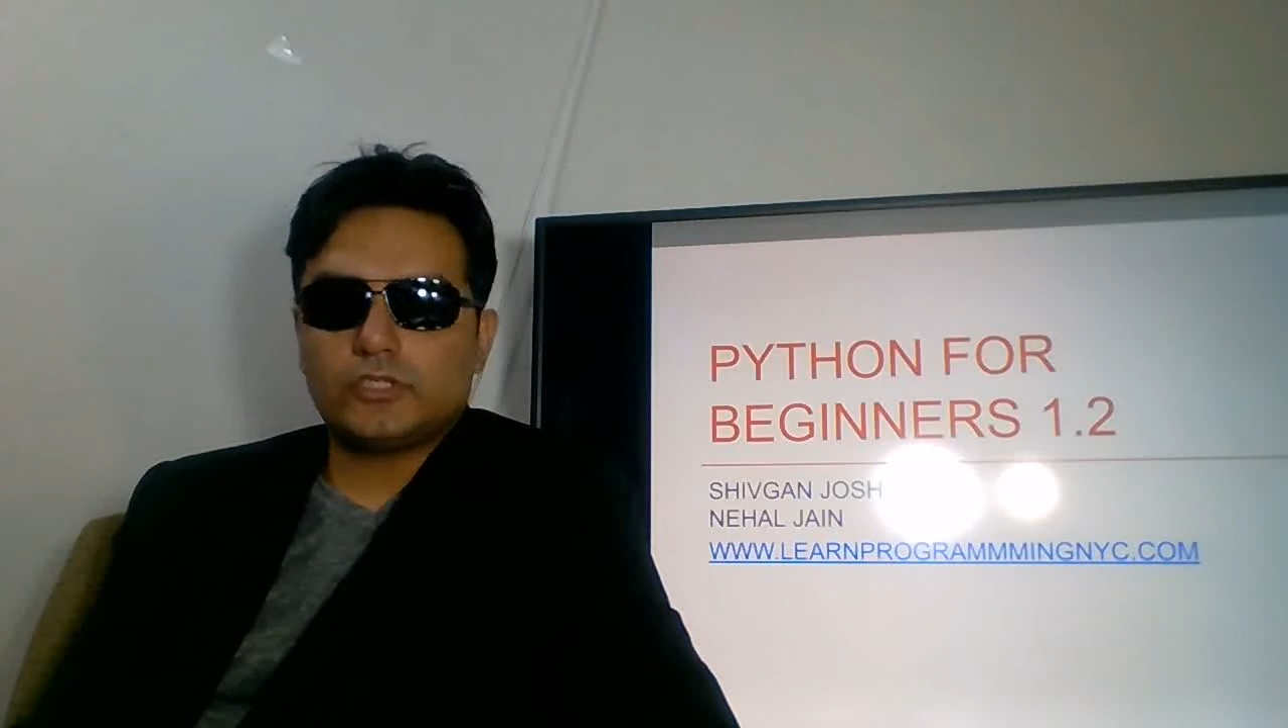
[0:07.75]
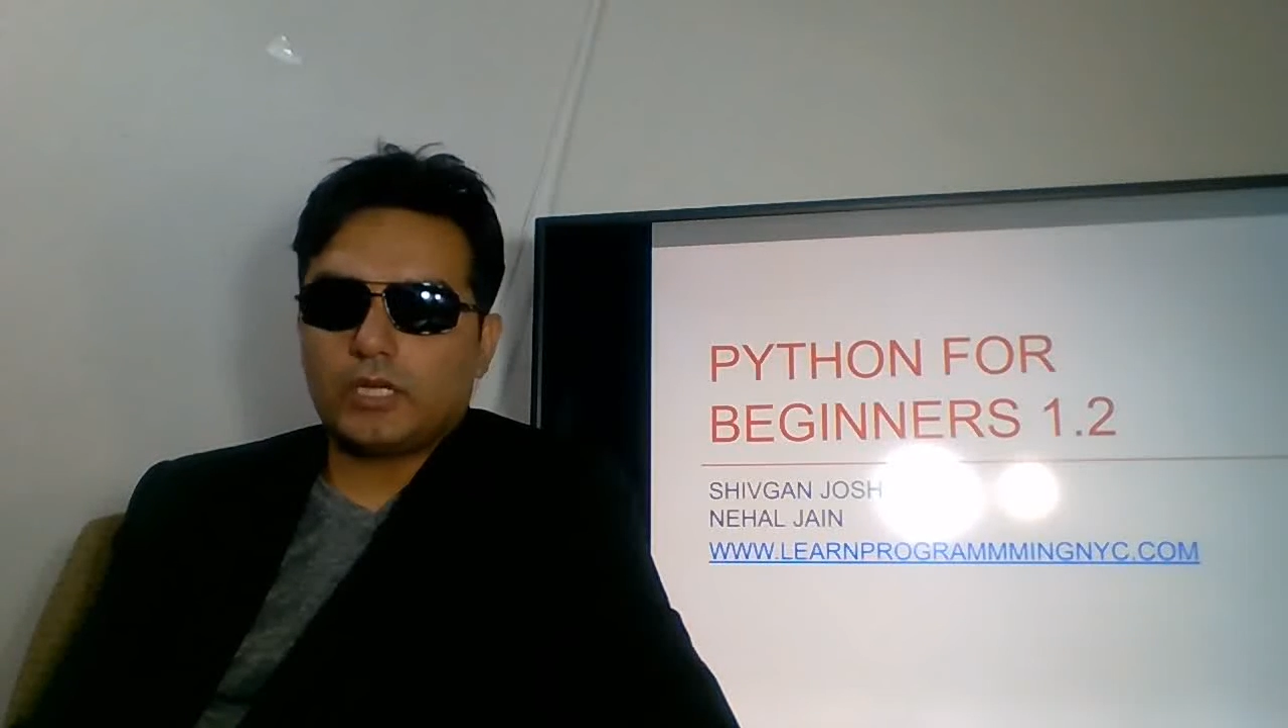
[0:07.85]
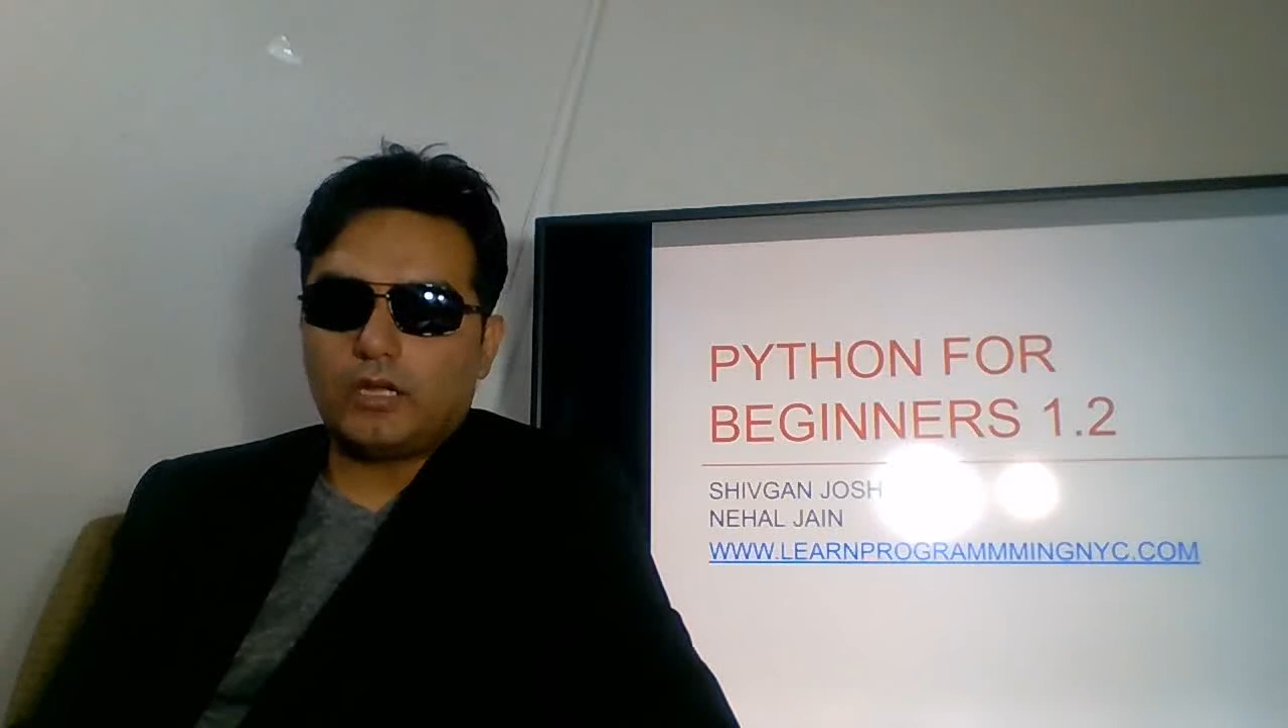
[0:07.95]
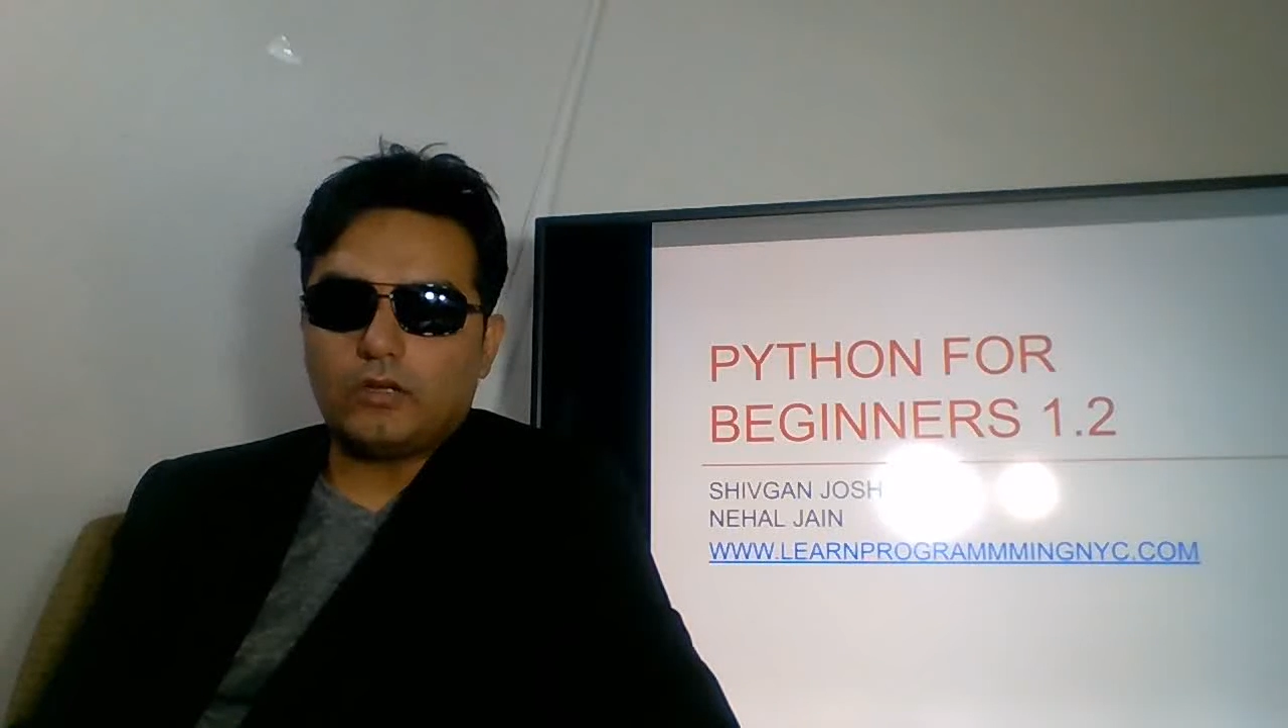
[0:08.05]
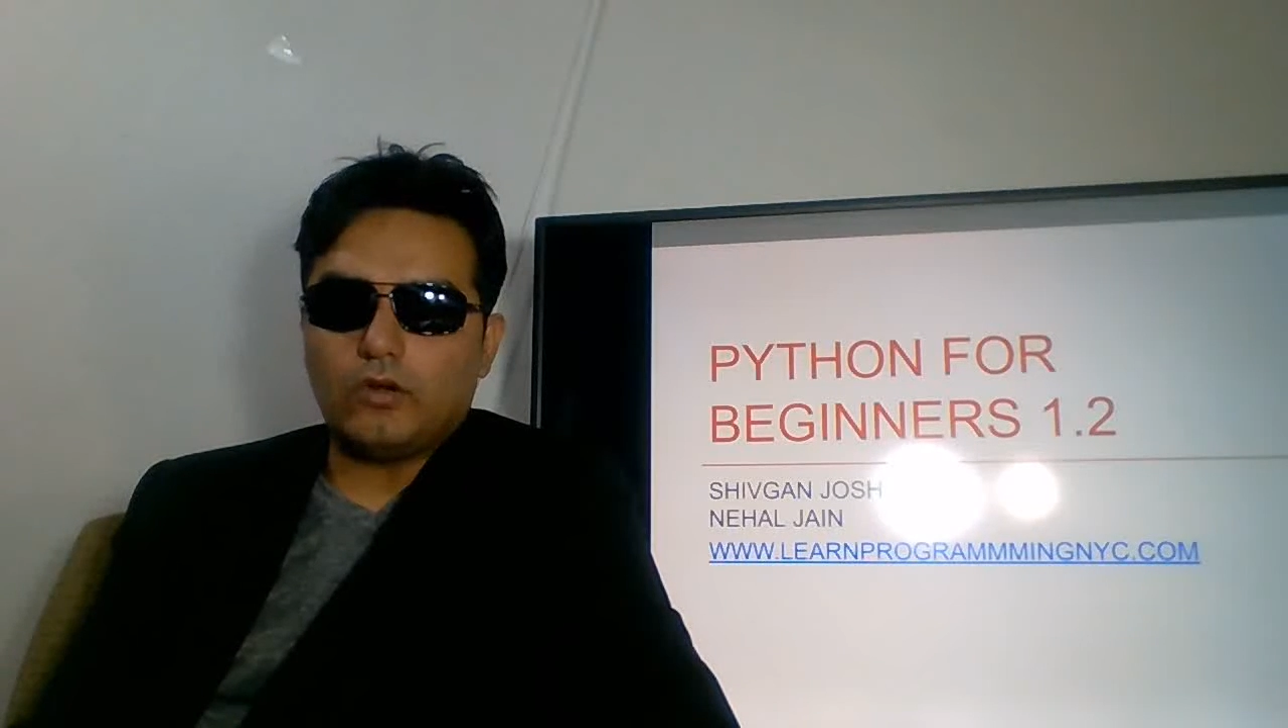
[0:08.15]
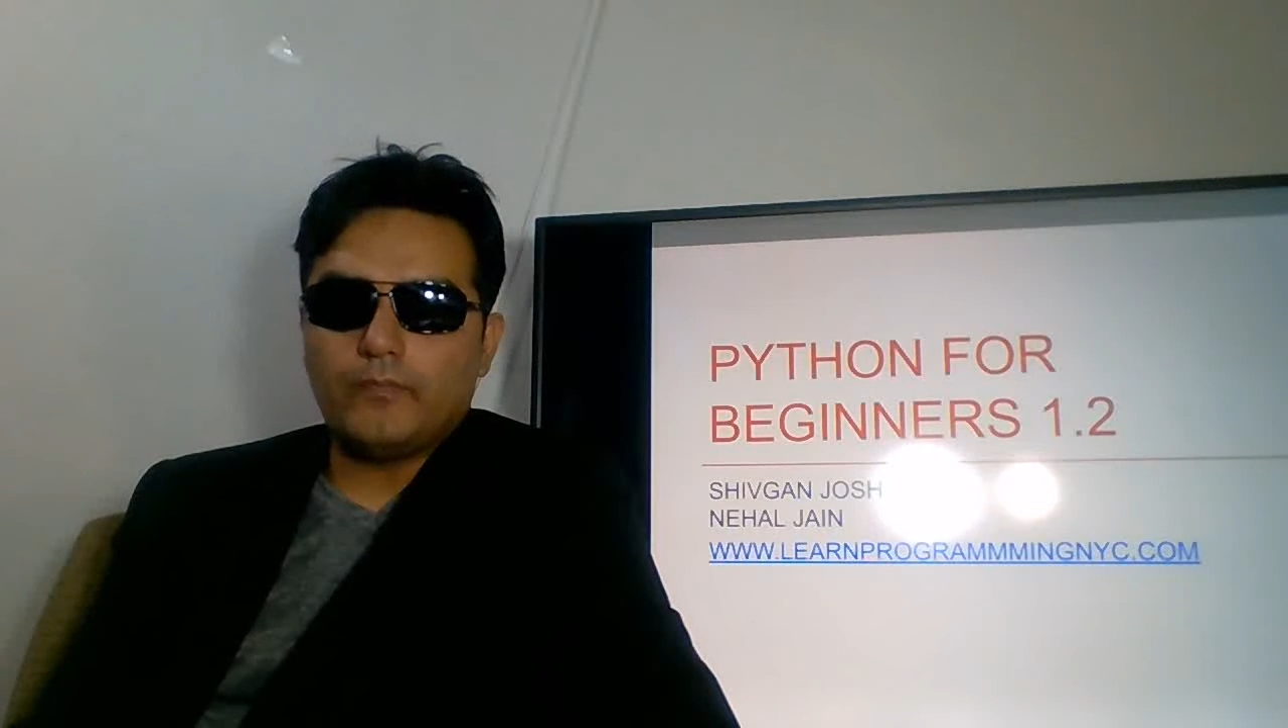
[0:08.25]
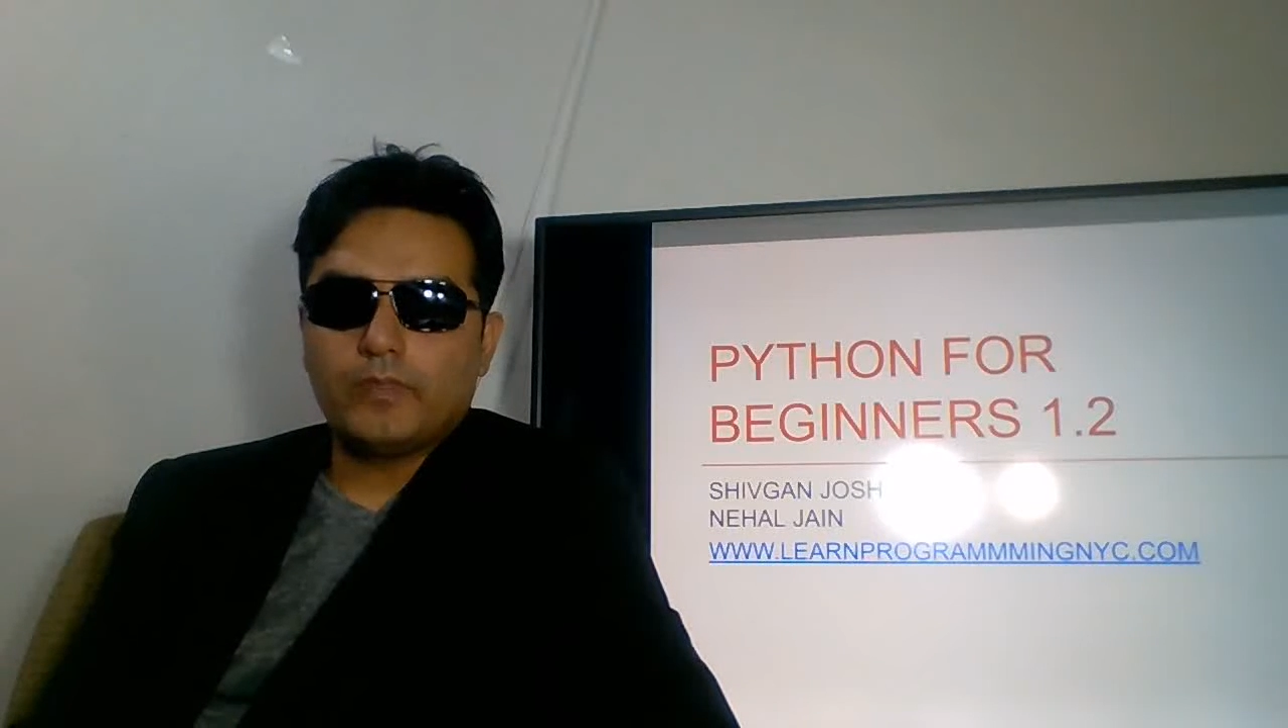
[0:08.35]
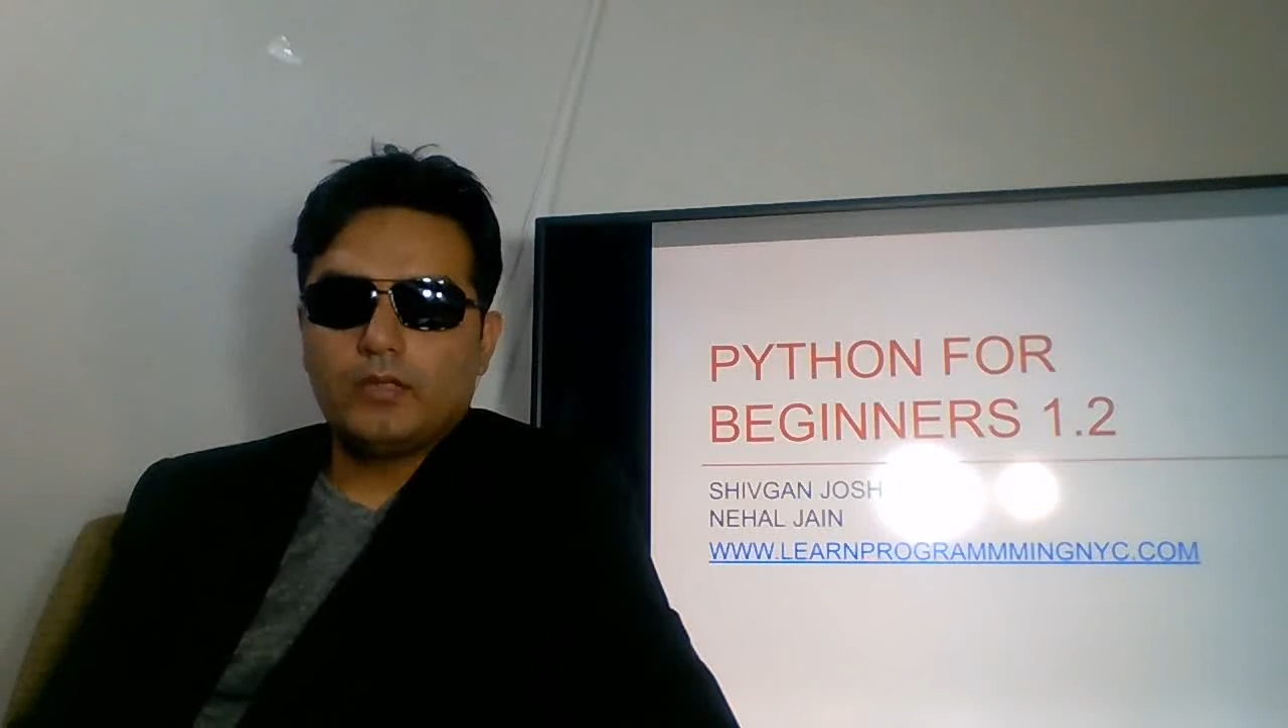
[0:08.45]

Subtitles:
Chicago.